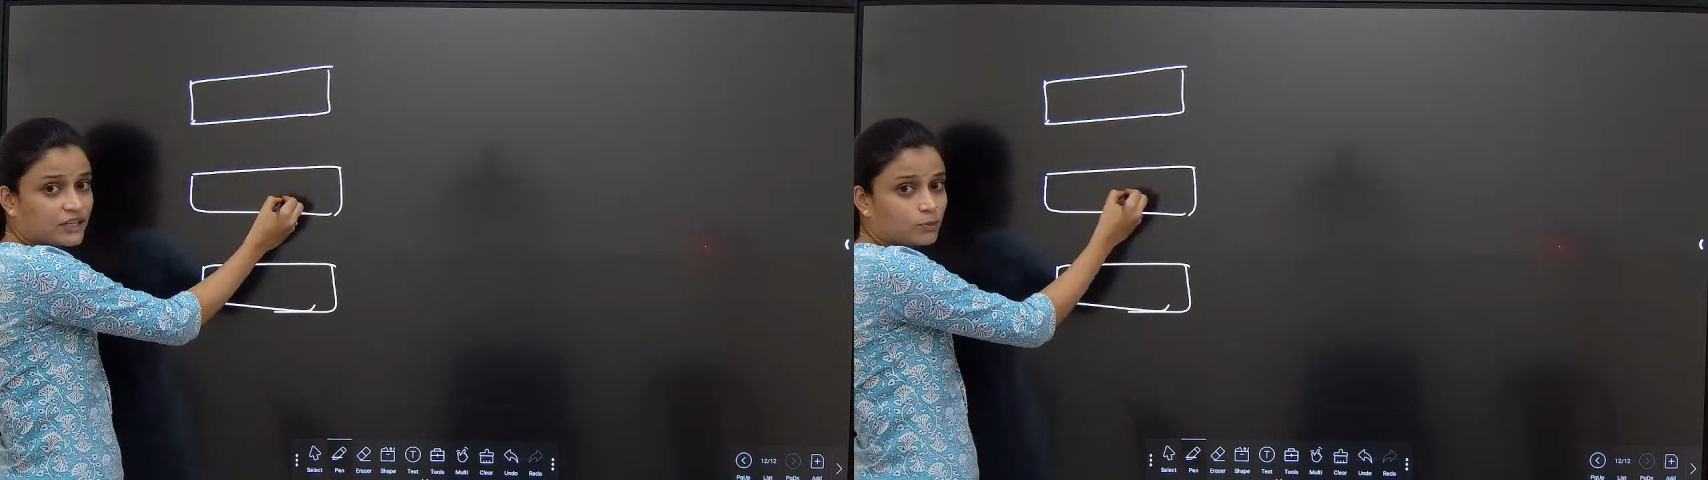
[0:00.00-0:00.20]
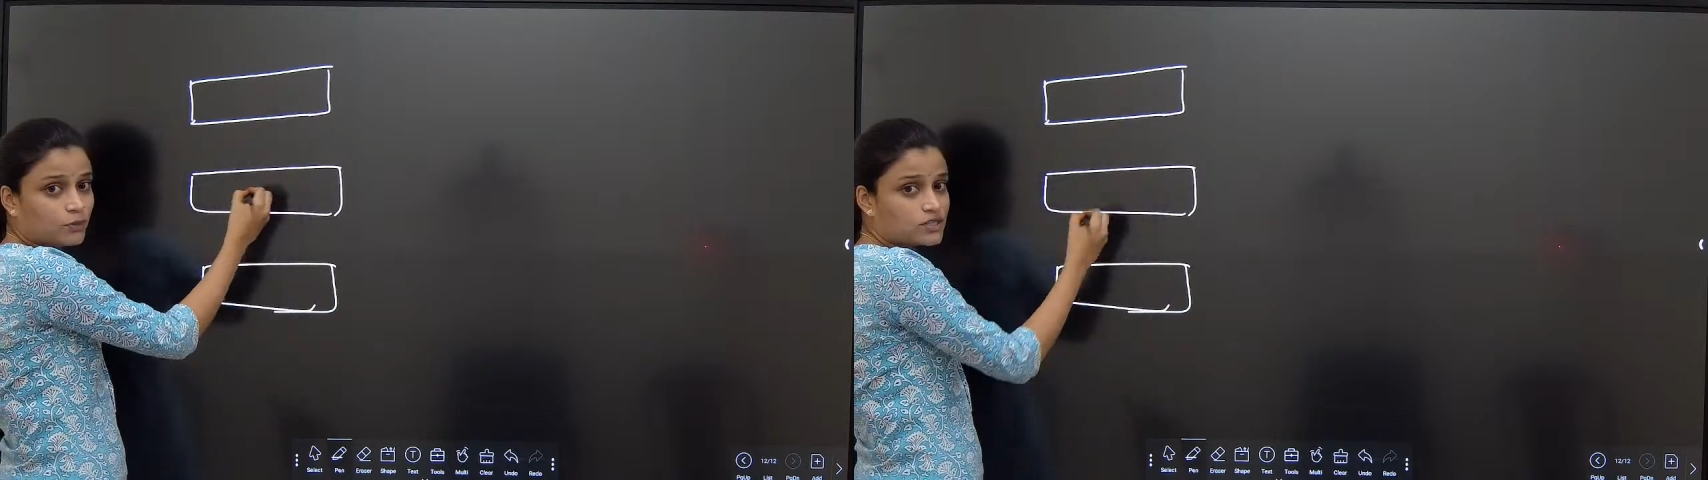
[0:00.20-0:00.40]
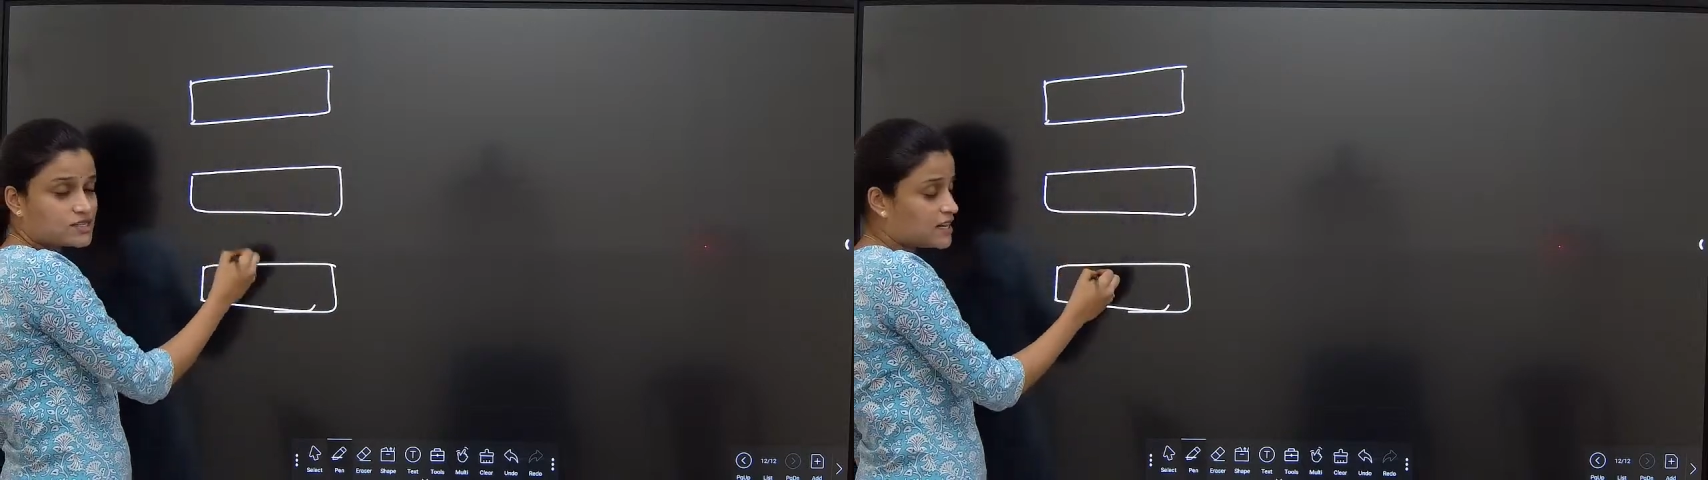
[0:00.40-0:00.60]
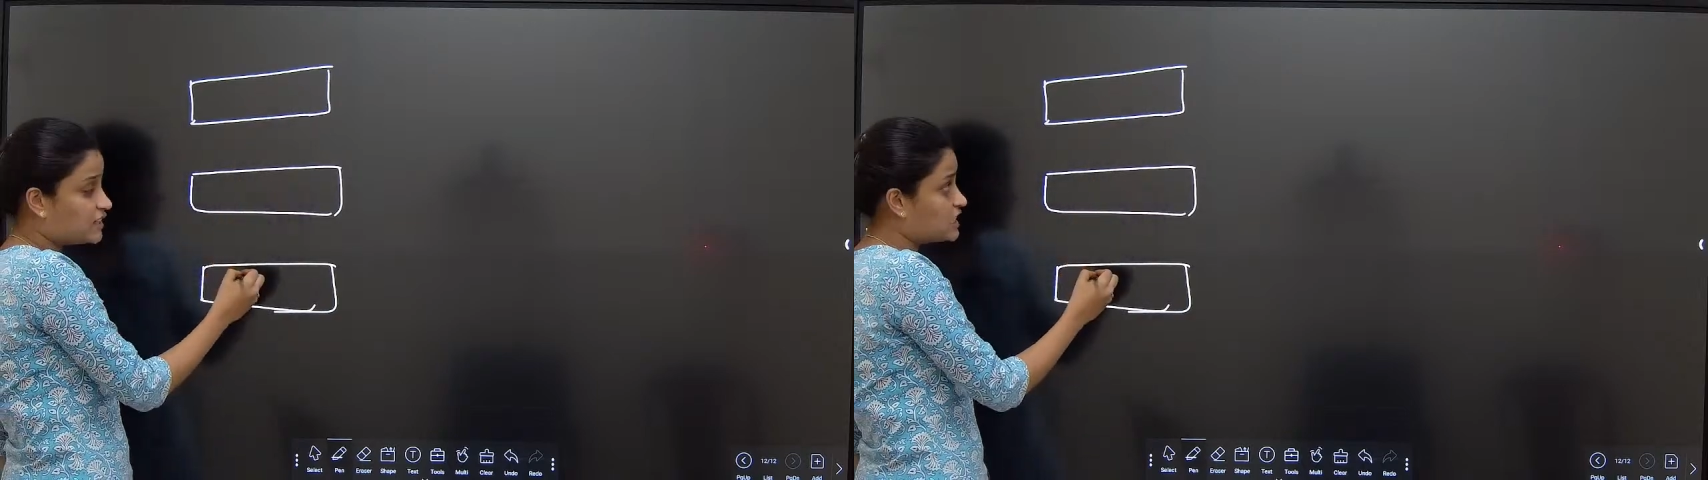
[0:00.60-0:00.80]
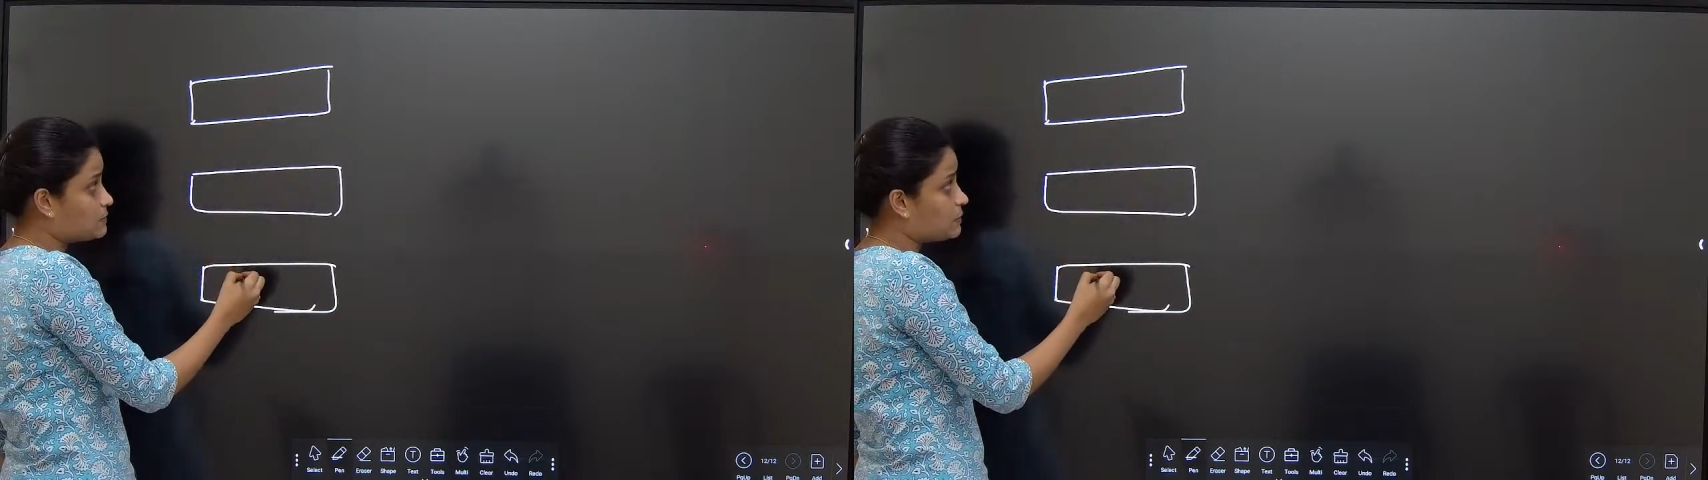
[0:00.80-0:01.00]
process and
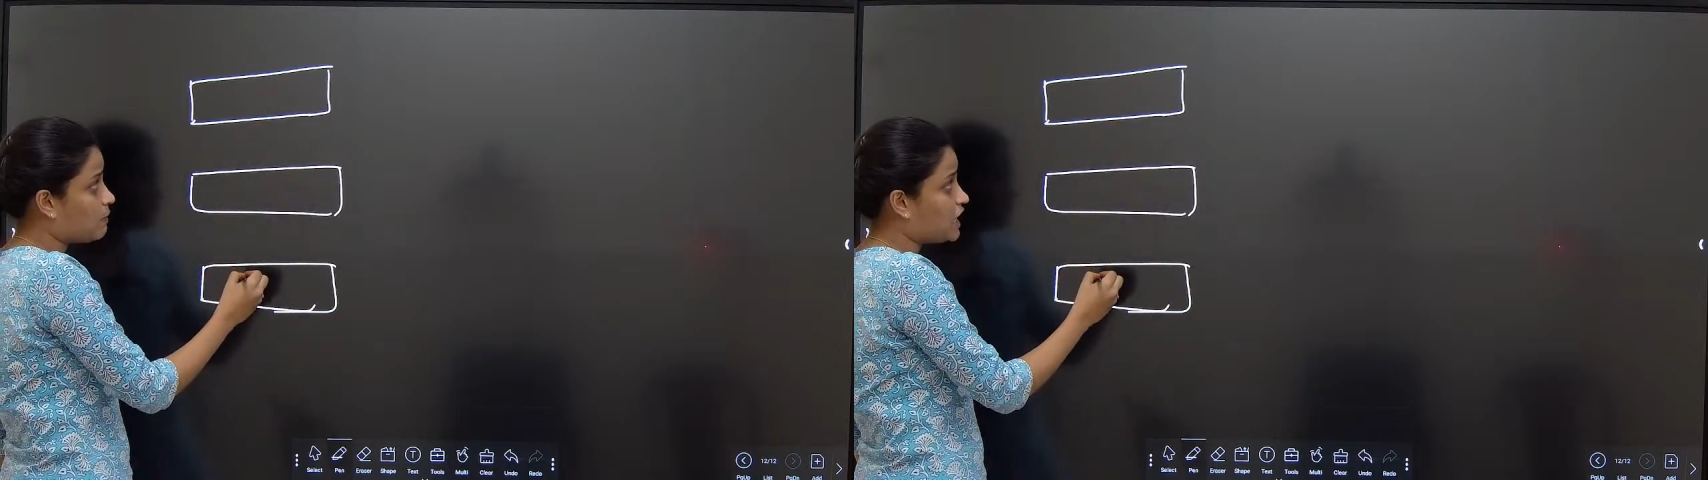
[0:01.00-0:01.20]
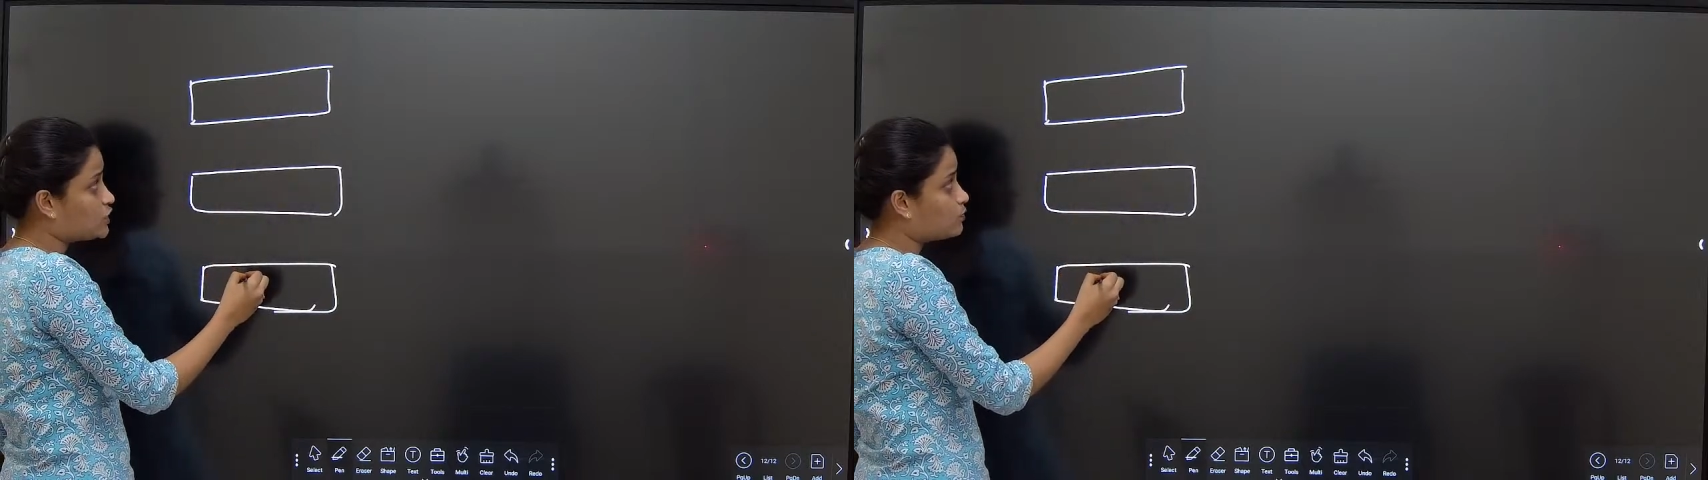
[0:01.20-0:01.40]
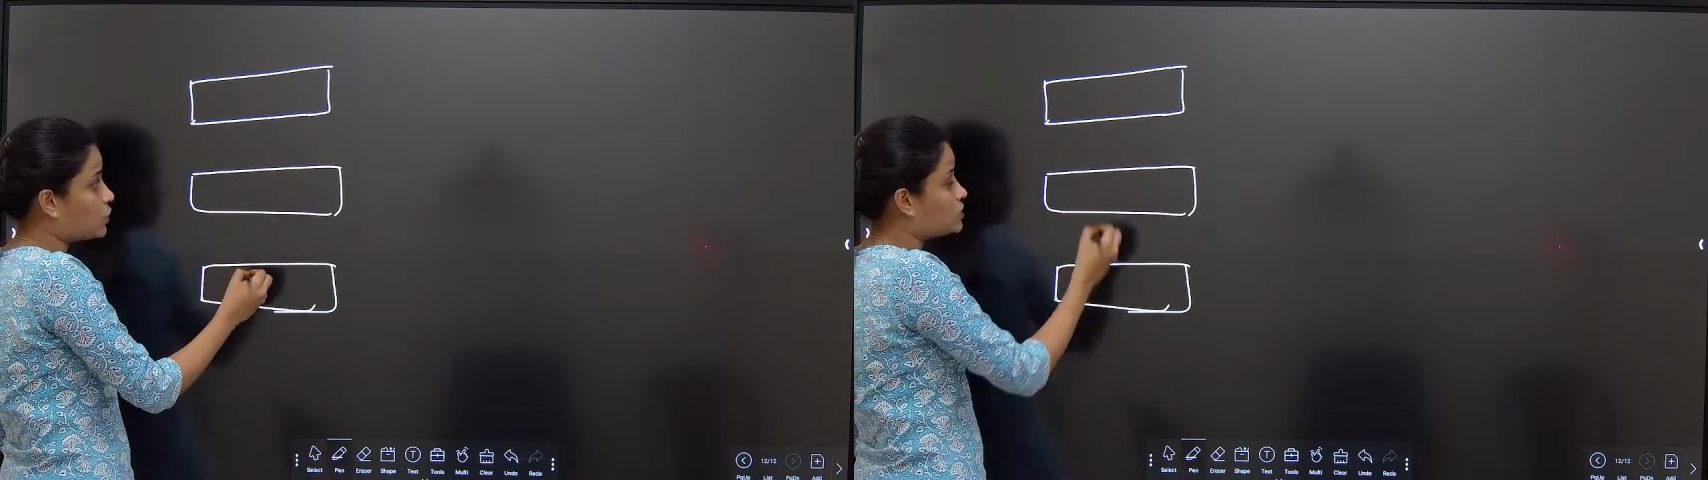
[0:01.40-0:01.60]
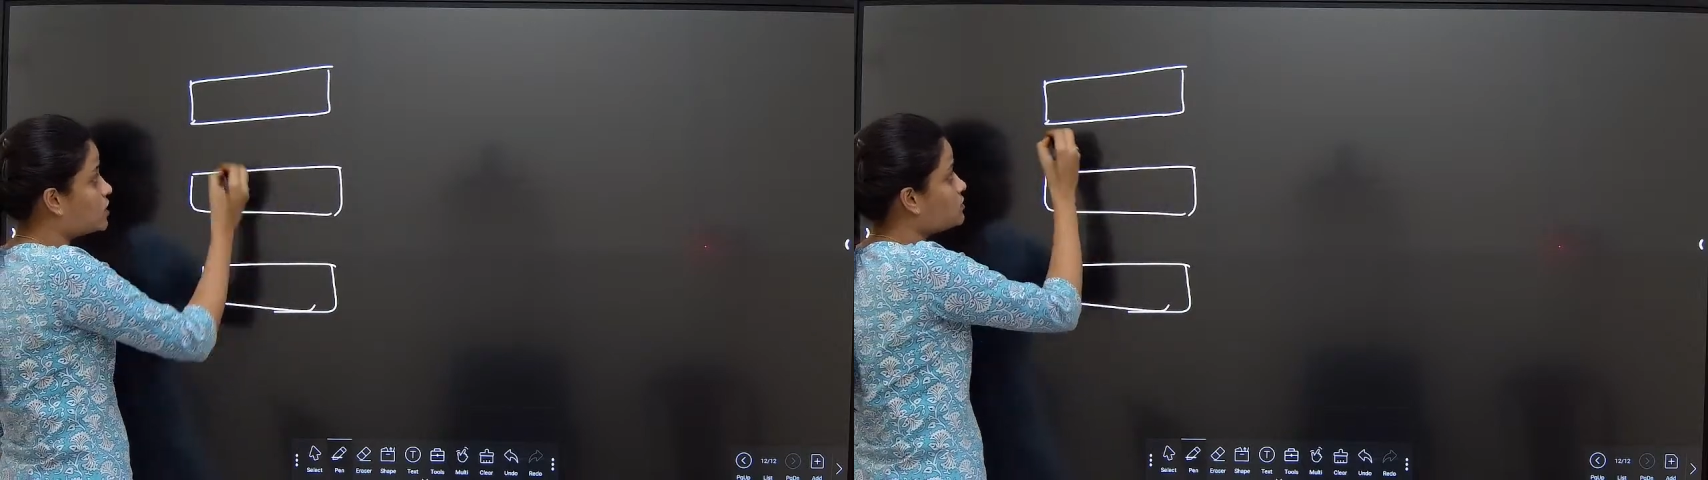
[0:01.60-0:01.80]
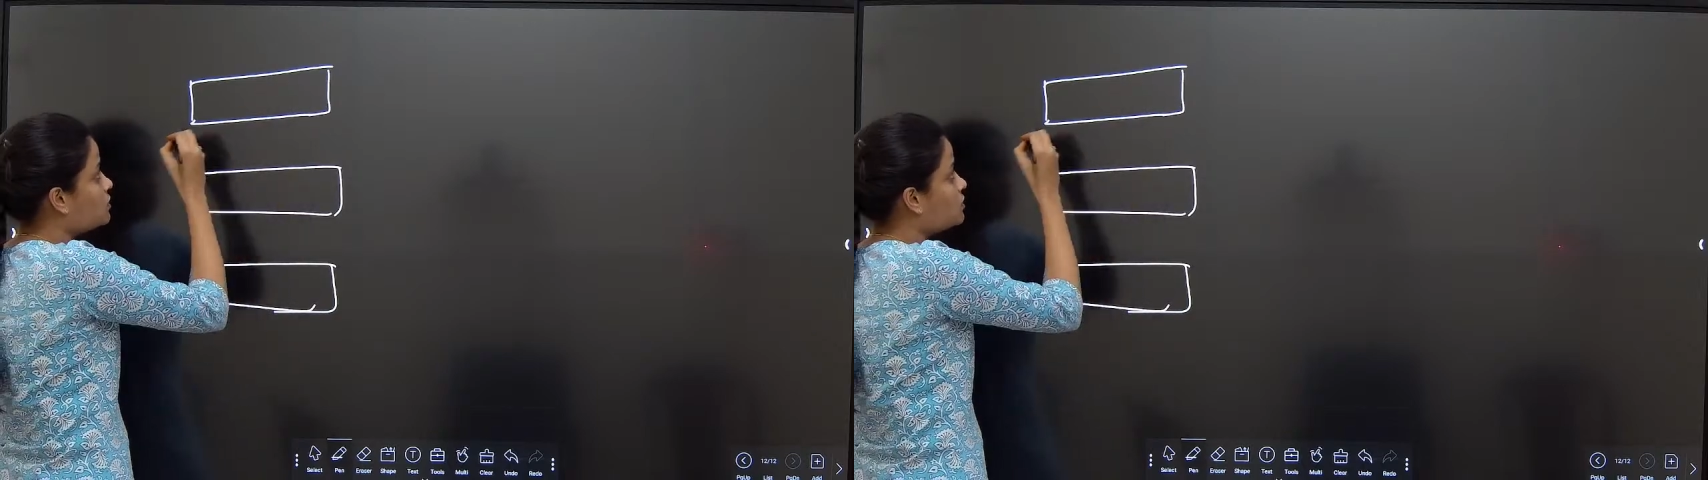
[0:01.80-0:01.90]
this be batch process.